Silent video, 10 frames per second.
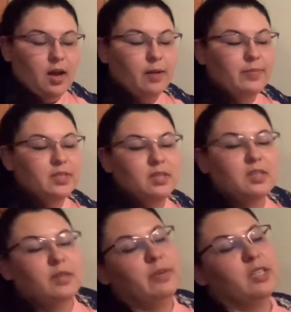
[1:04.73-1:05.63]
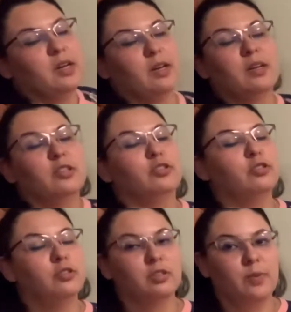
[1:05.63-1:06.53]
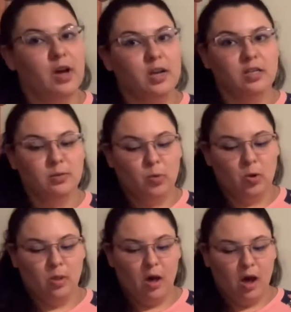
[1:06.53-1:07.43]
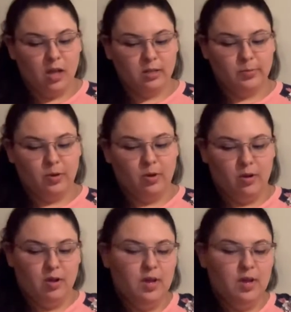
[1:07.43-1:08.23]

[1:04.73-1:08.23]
This is going to be done as soon as possible in the hospital.